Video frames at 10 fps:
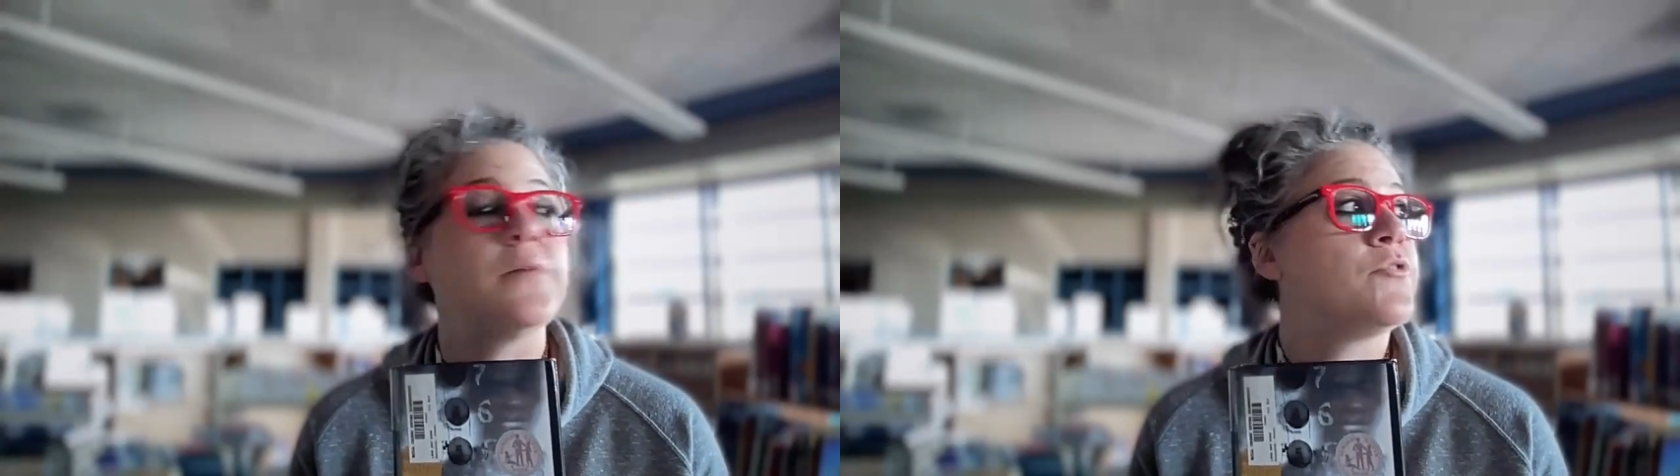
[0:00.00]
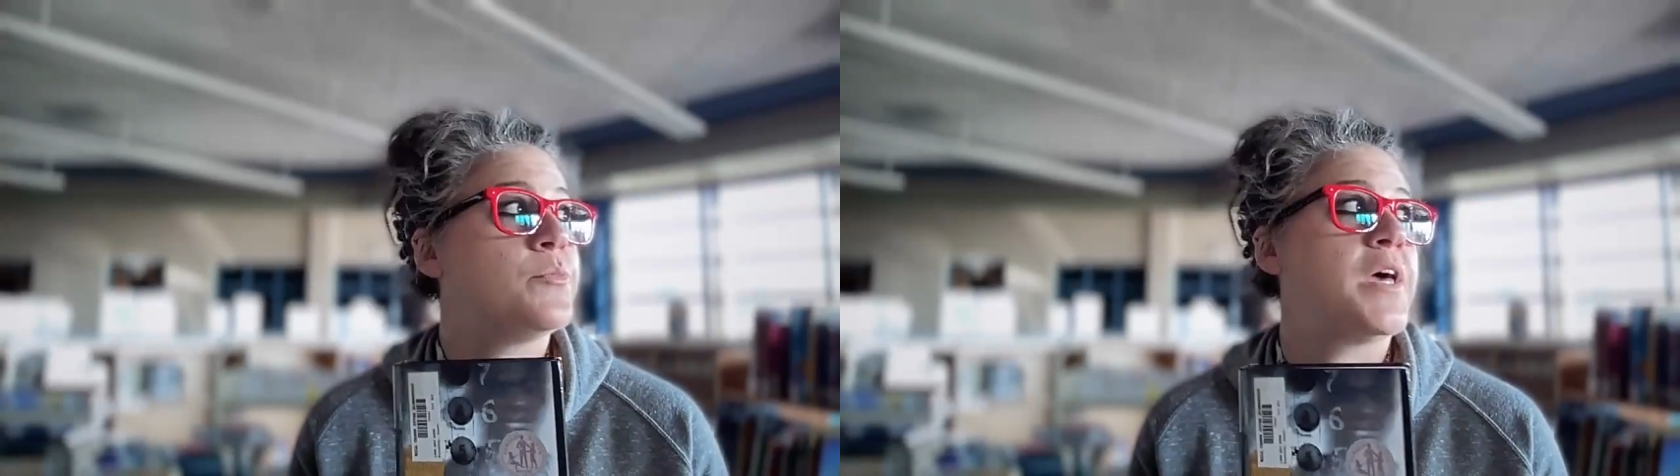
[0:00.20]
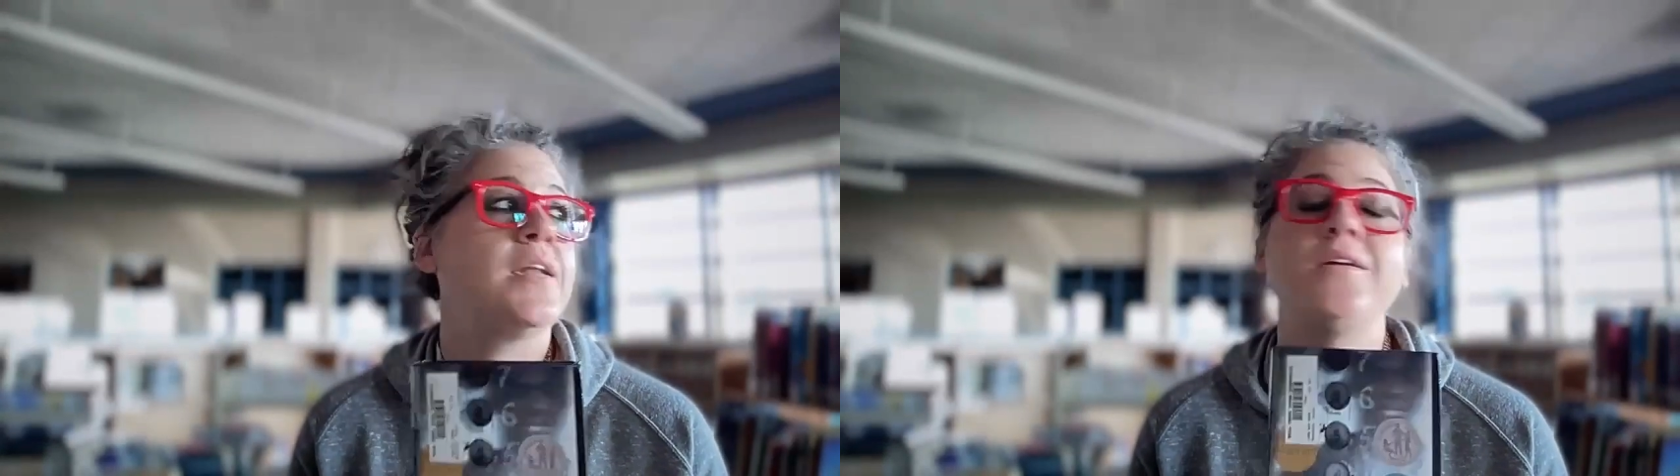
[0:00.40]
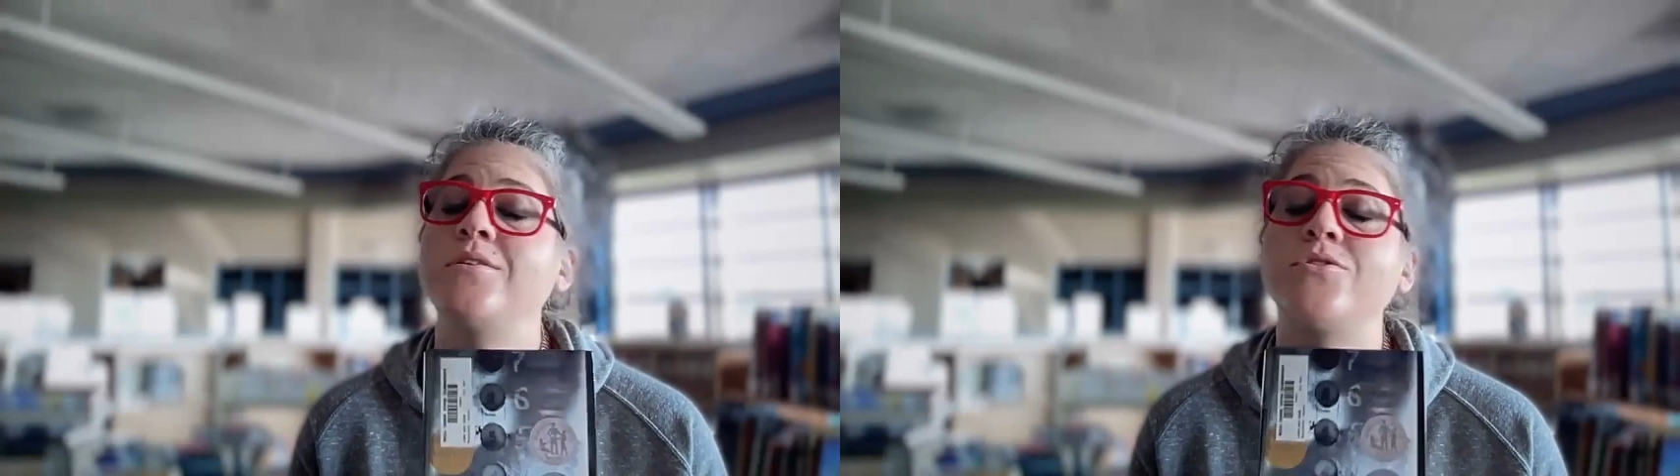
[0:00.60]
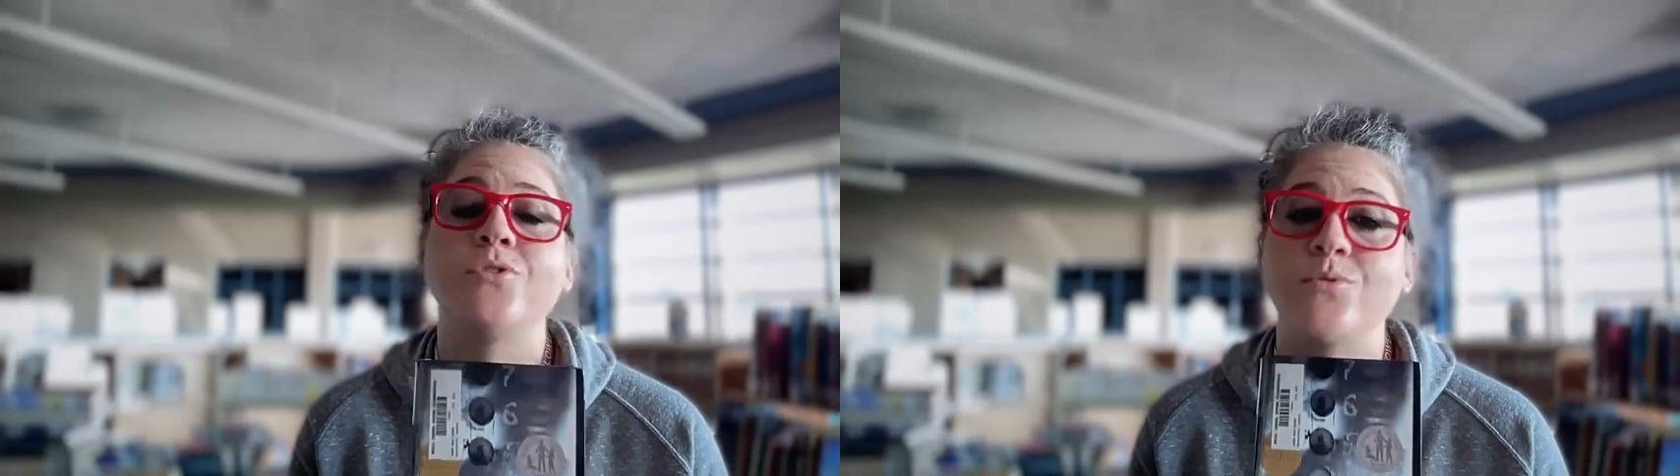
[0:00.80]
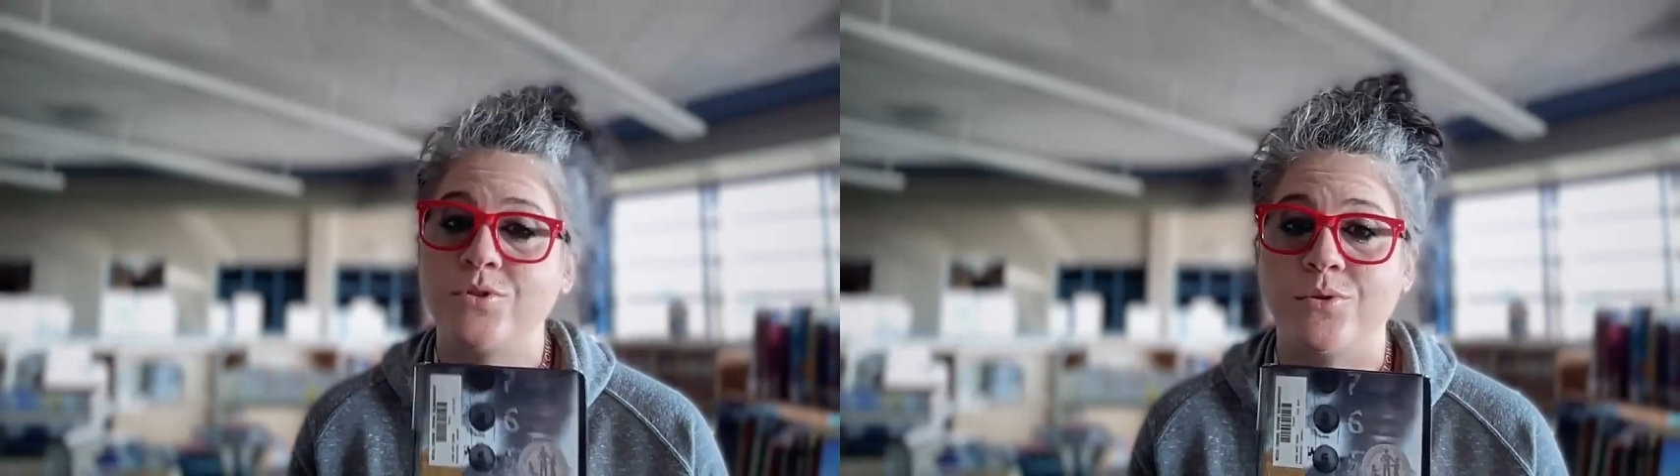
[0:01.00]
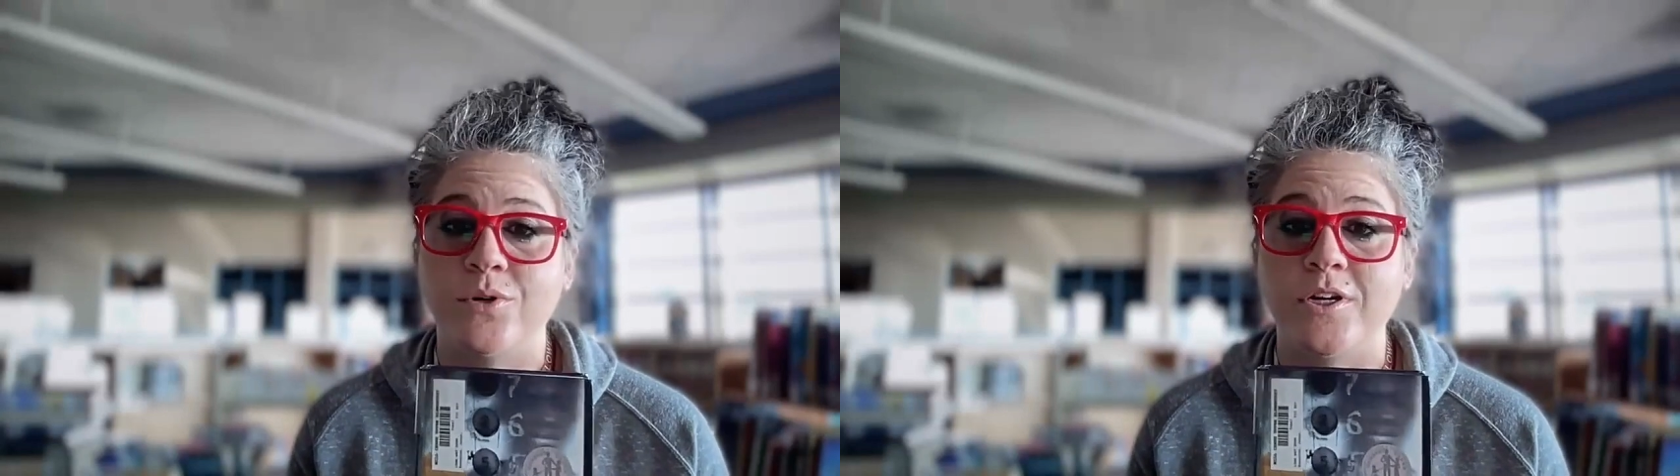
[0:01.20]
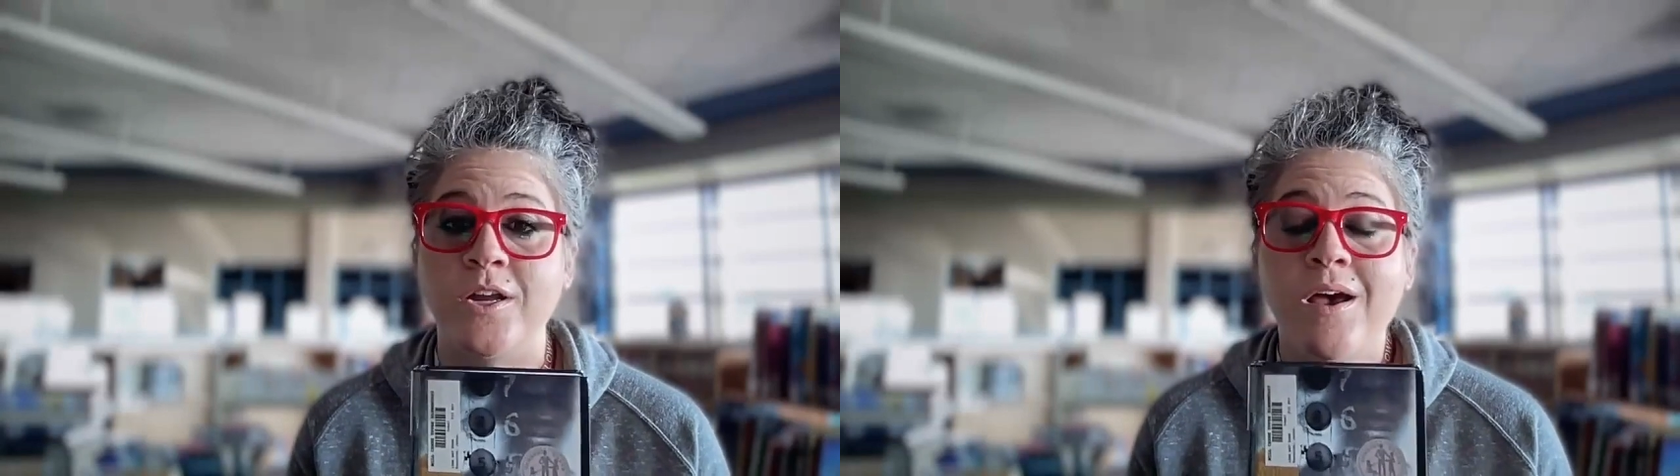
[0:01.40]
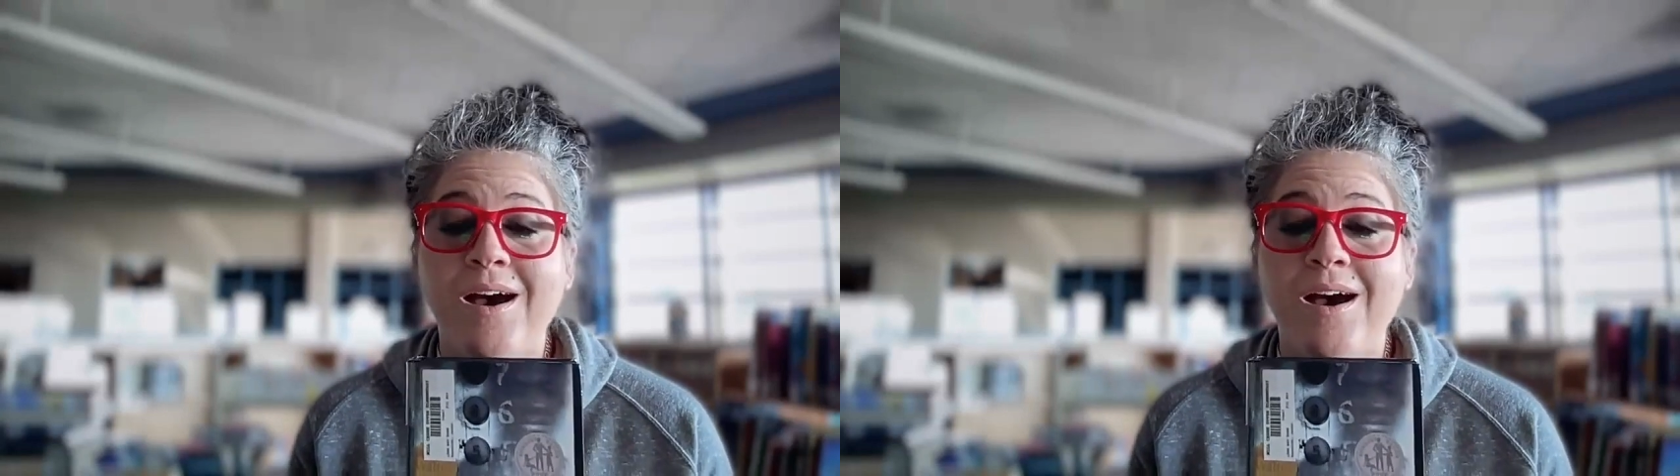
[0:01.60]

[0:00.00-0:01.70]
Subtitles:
from that. It is so, so good.